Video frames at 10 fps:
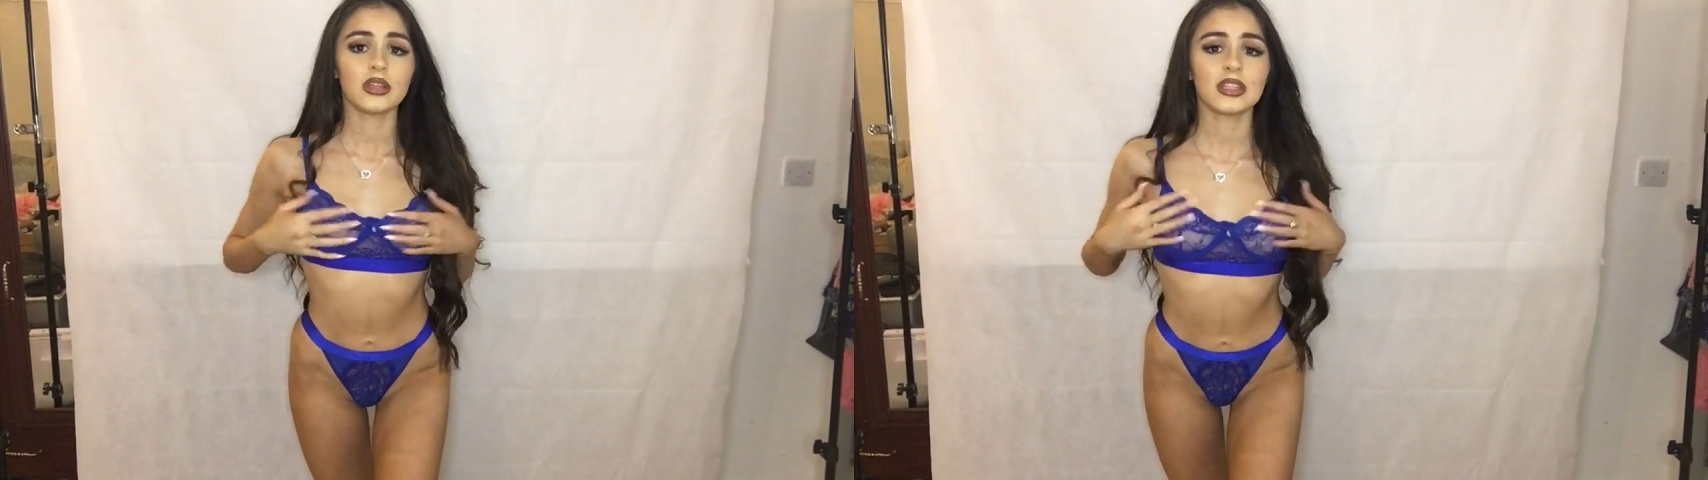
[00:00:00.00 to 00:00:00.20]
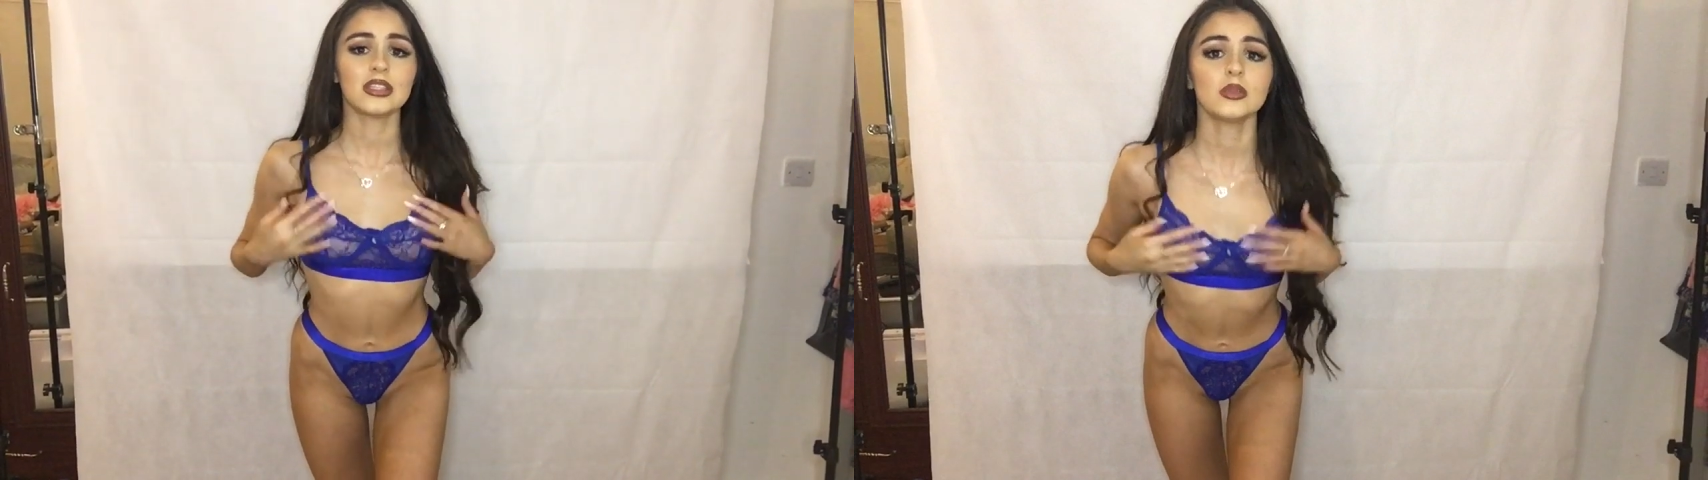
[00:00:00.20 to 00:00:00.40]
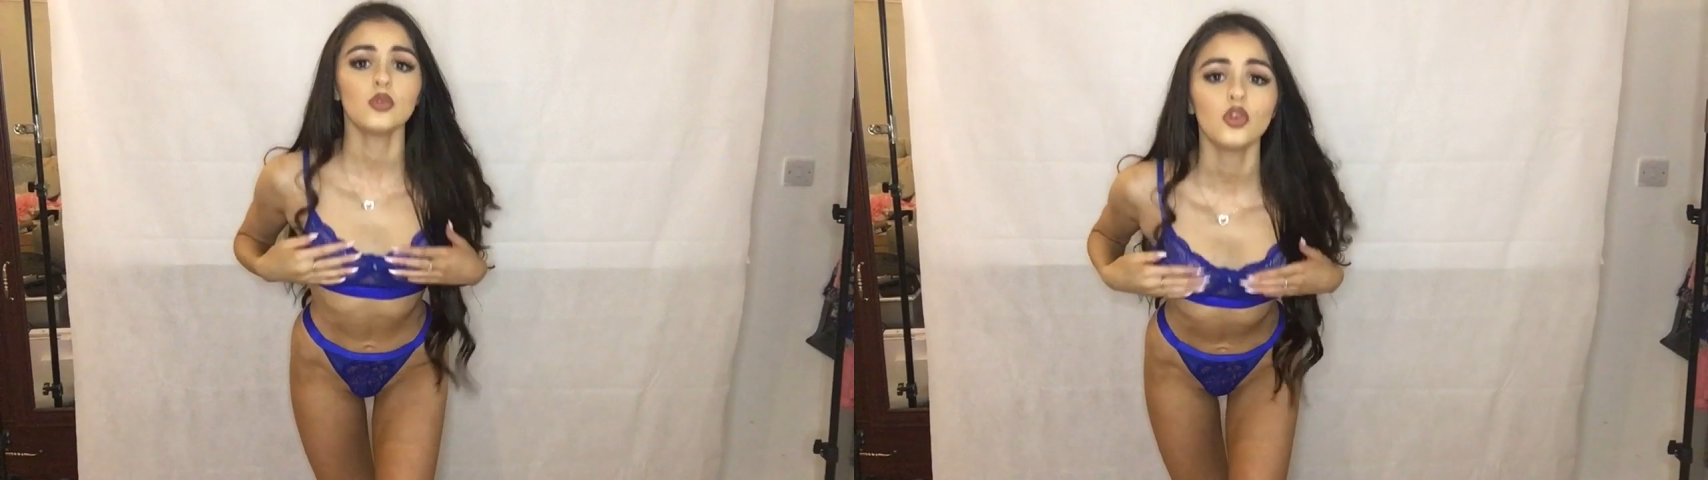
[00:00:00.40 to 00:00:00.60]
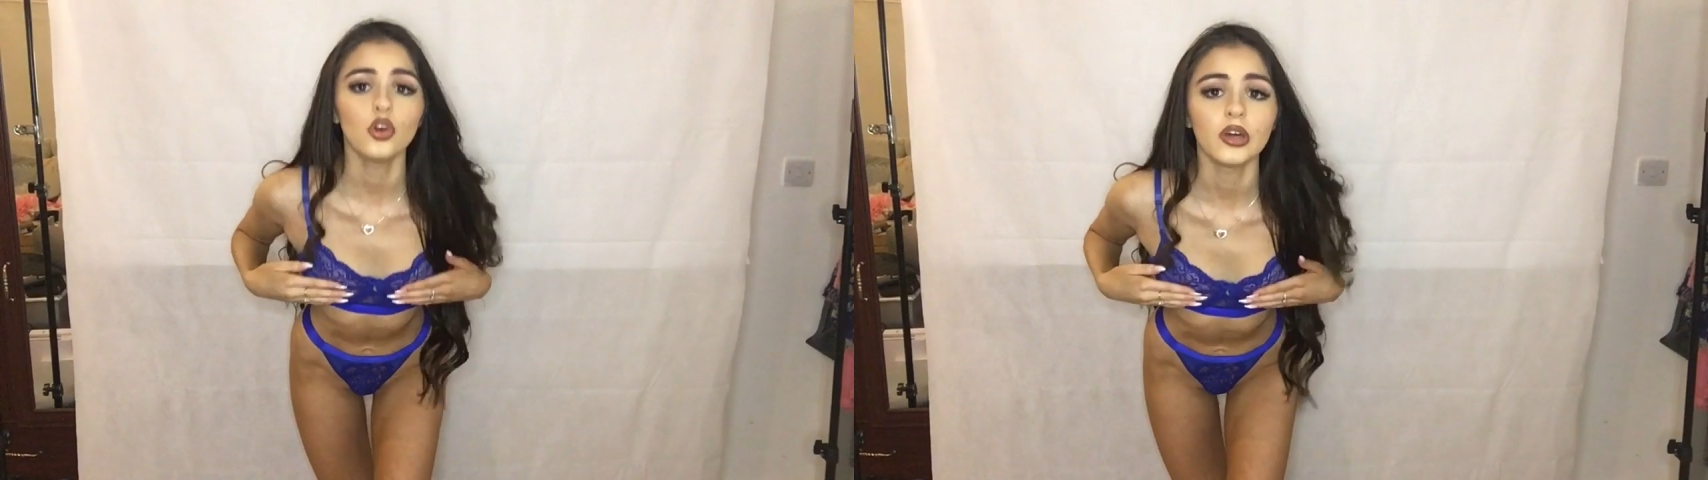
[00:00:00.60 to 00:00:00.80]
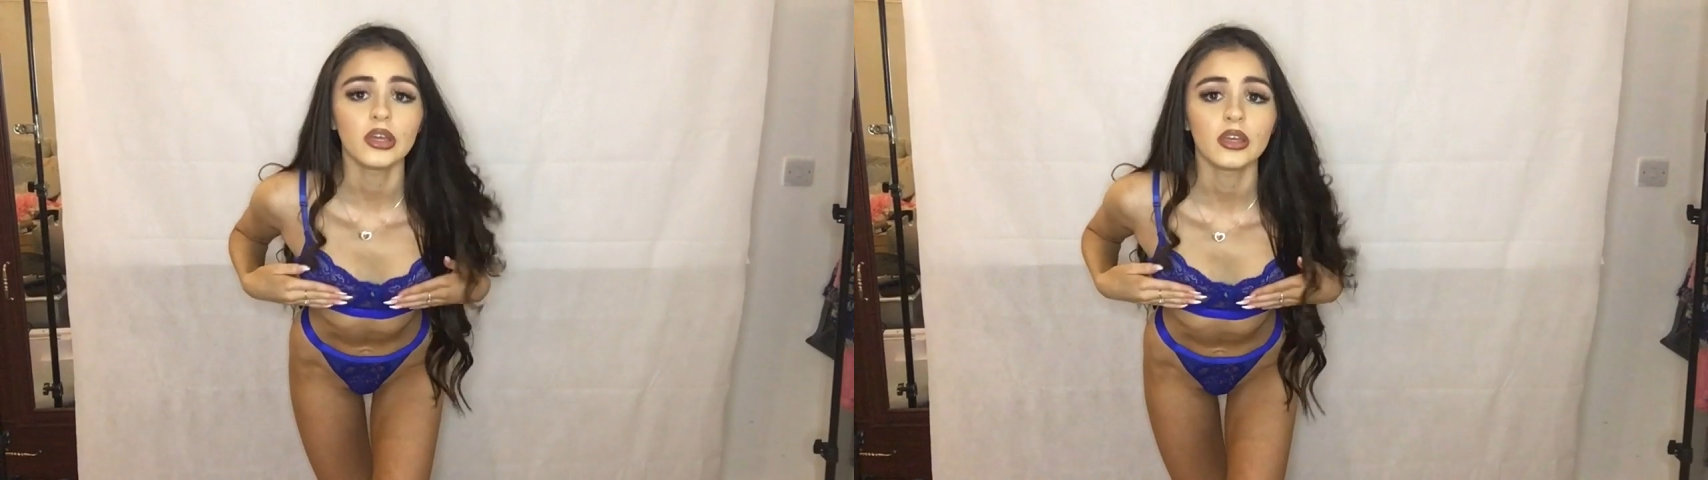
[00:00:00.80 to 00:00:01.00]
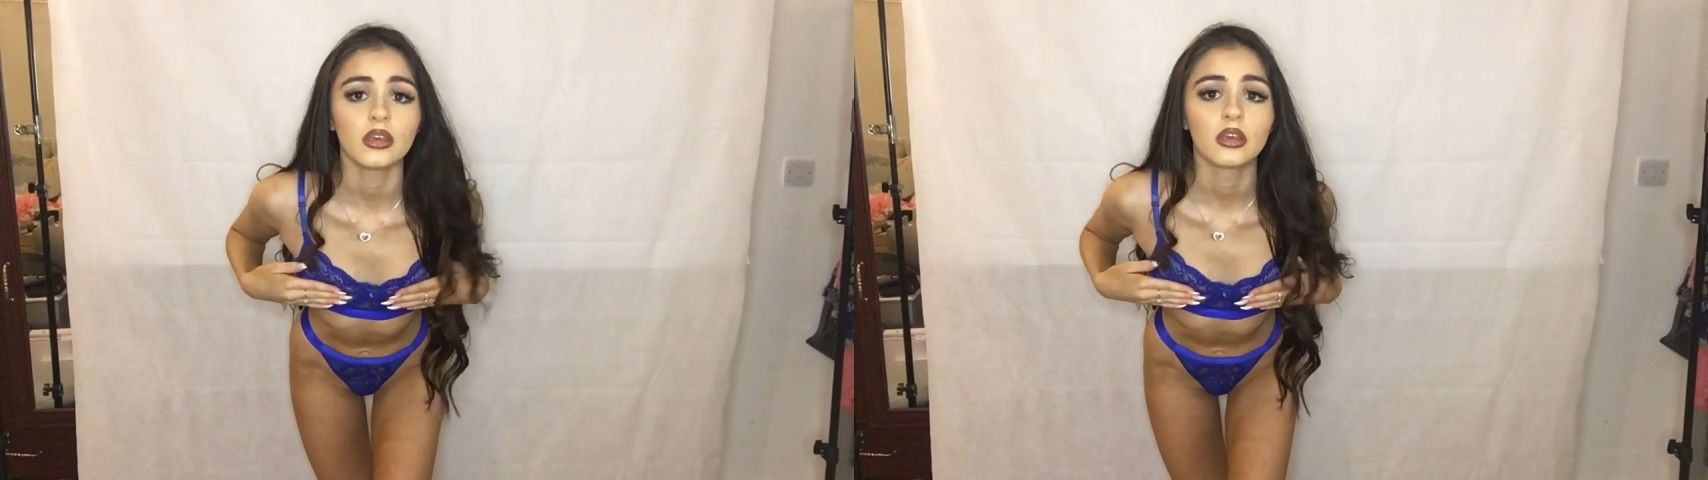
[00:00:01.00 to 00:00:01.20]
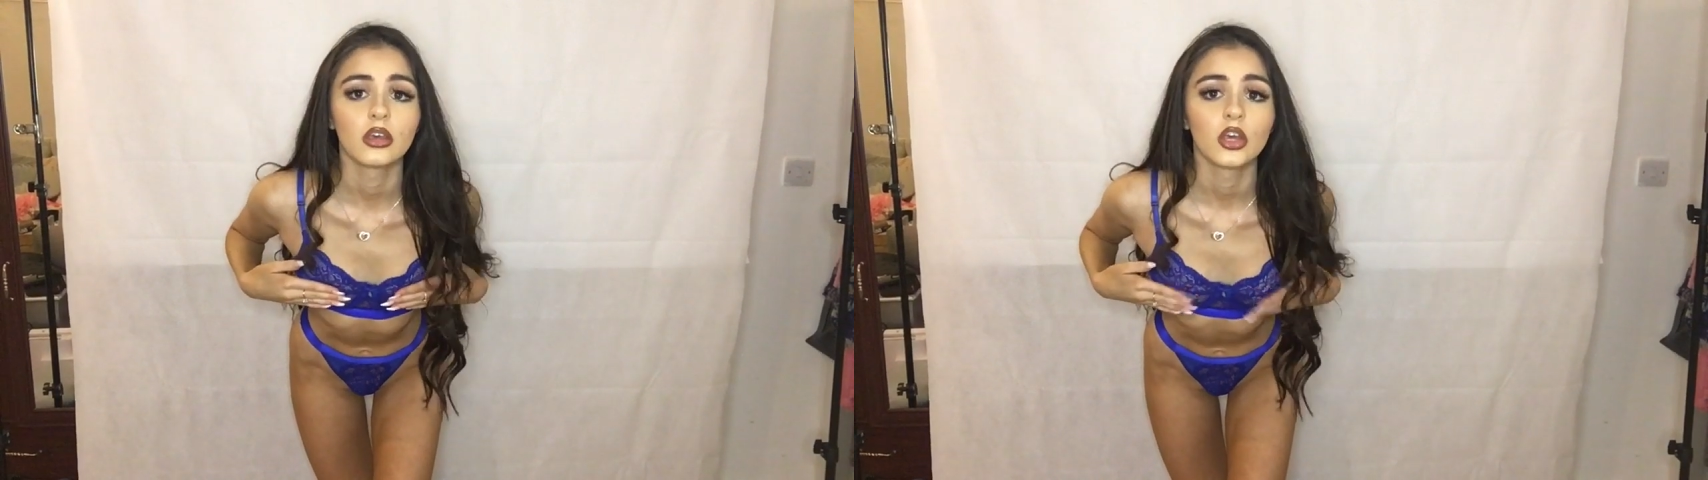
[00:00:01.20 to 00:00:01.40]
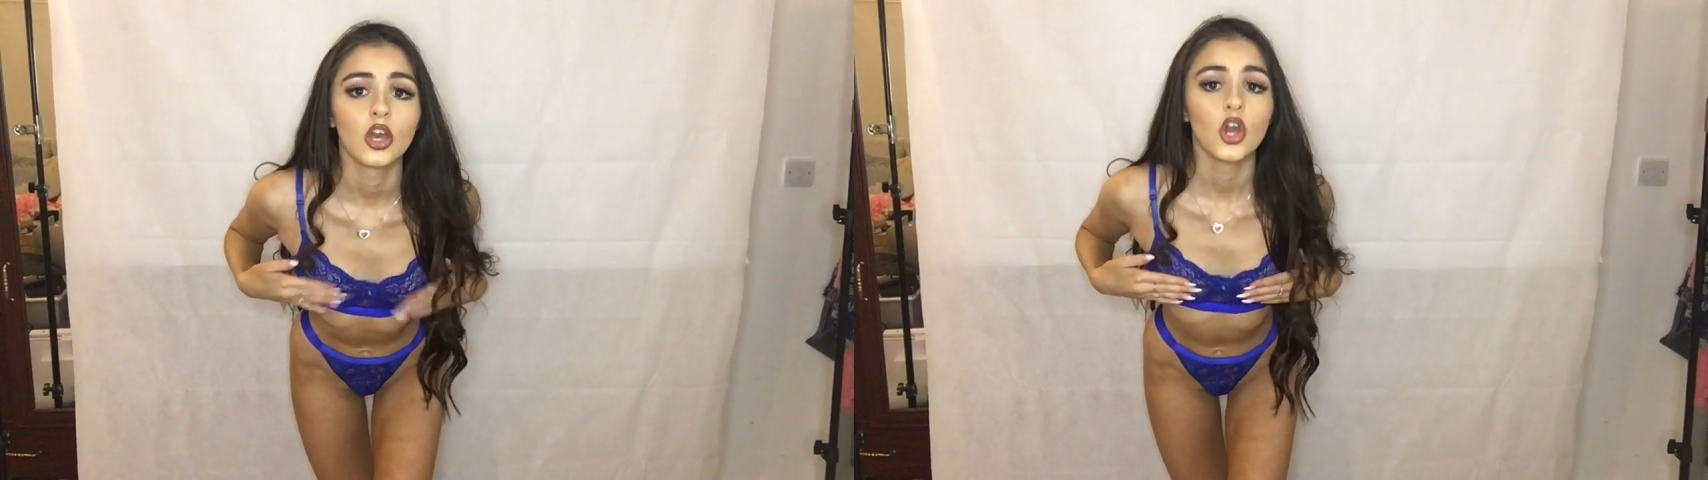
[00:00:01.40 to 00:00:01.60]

this is more like,